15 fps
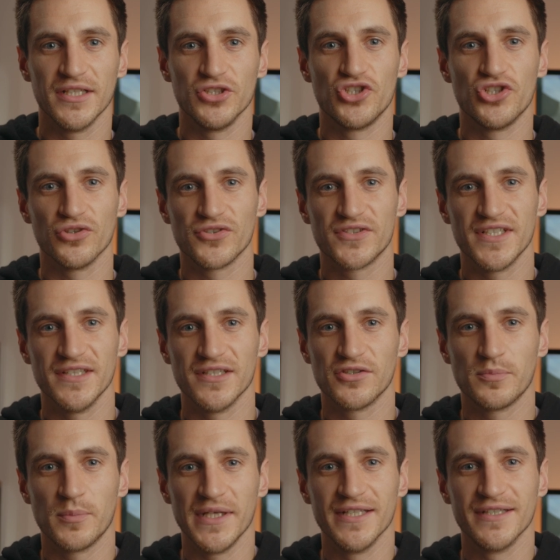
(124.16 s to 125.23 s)
adjusting the
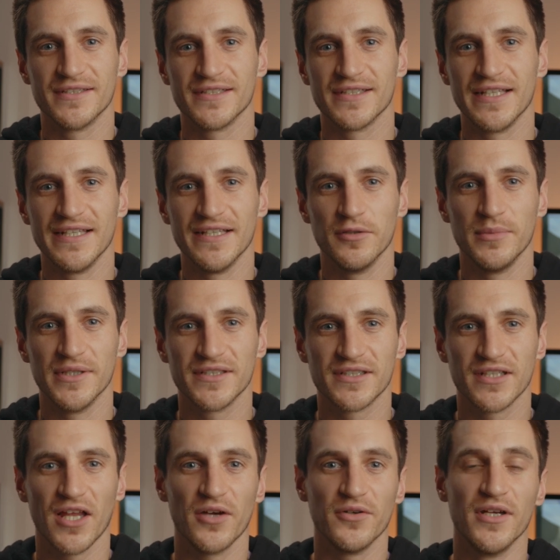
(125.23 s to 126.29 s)
speed because it's a little bit
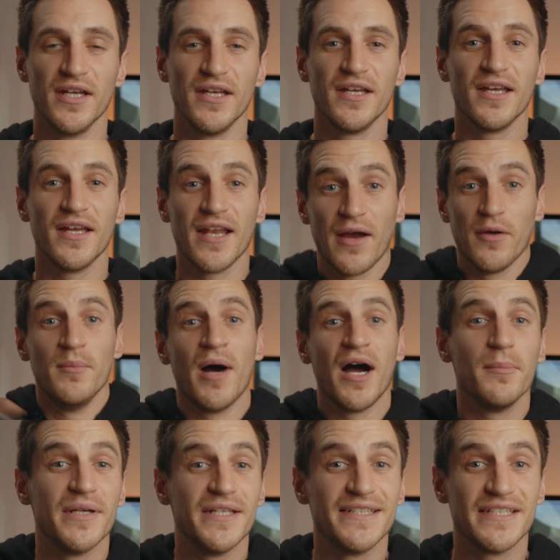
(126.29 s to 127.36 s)
slow. Now, it
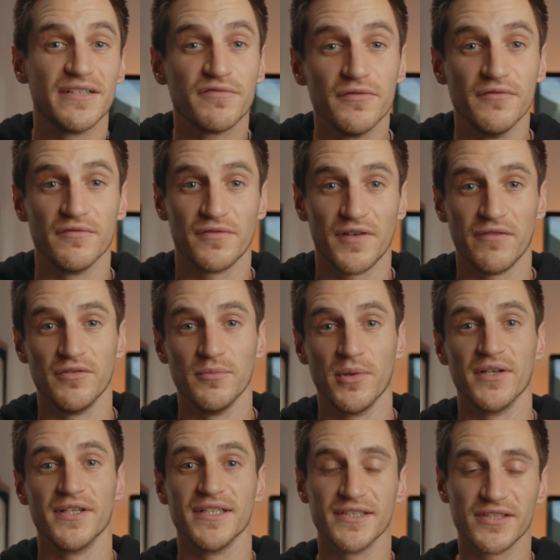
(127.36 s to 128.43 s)
might be different for
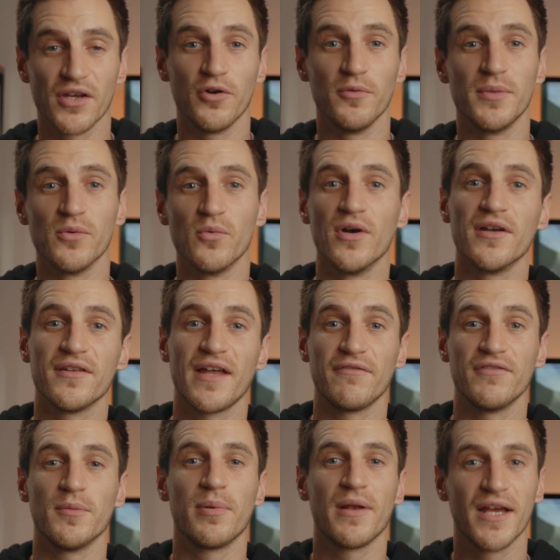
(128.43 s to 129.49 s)
everybody, so it would be worth
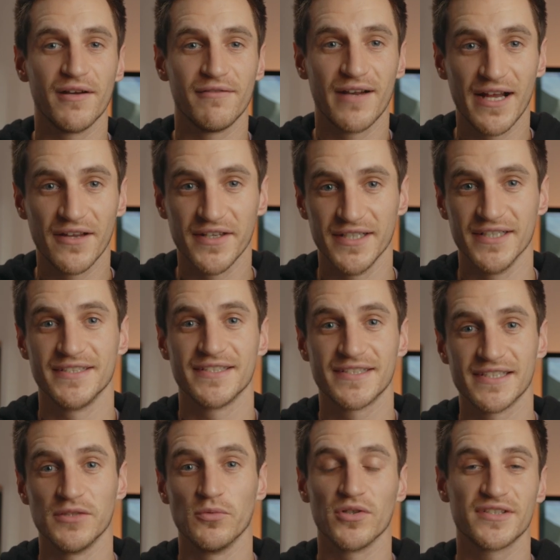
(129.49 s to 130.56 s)
having a play around here to
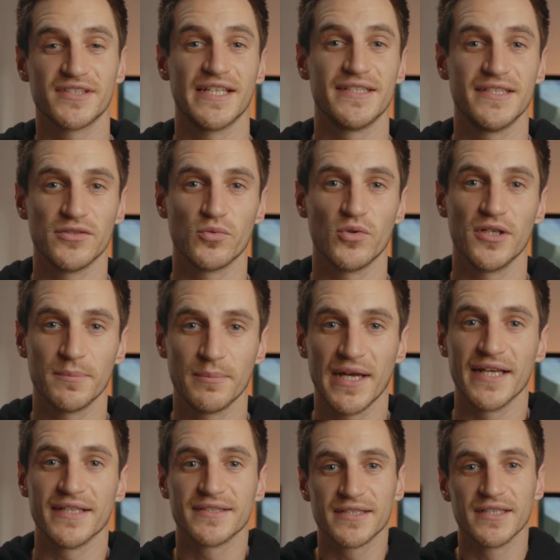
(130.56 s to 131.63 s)
see what settings work
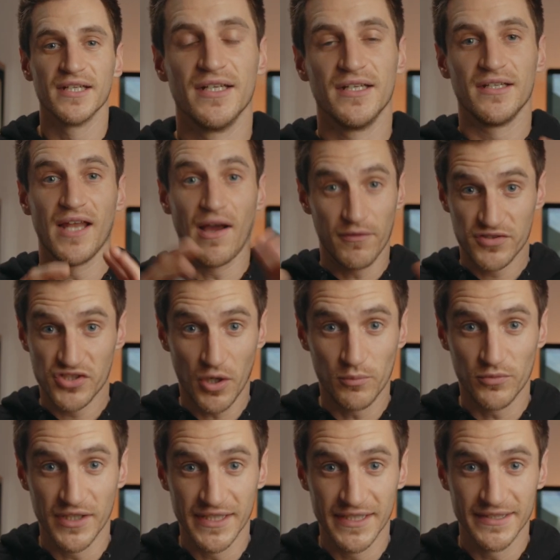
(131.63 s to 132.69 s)
best. Now, I've stopped
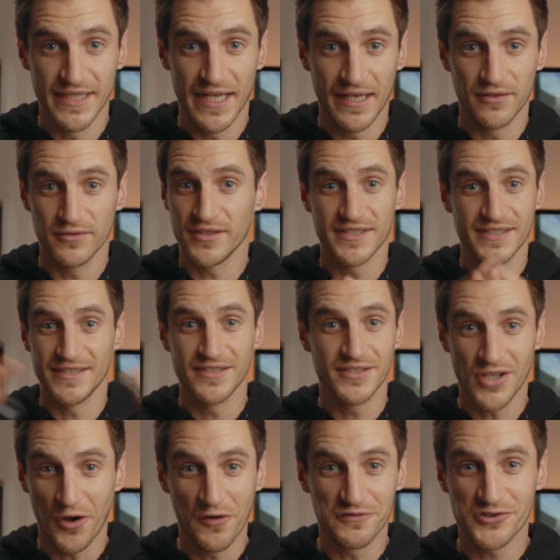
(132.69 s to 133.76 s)
reading now, this
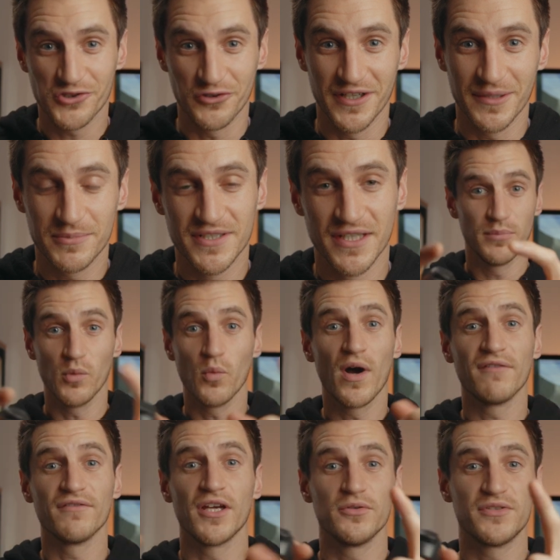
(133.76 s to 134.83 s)
is off script, but
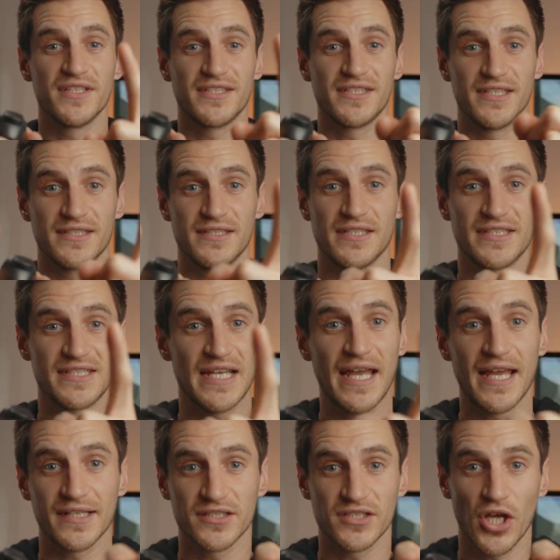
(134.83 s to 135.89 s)
what I've noticed is the
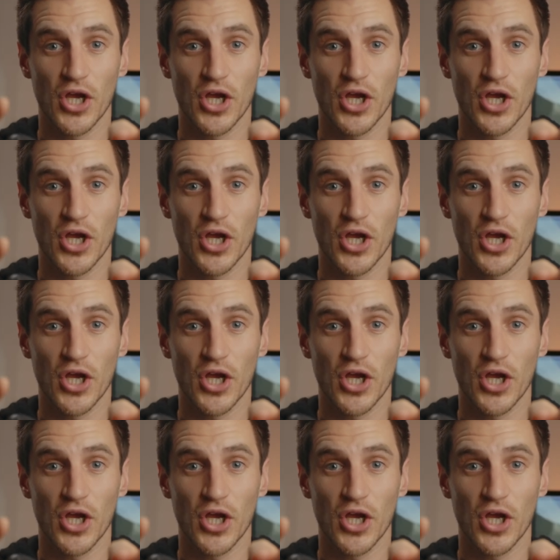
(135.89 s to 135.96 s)
text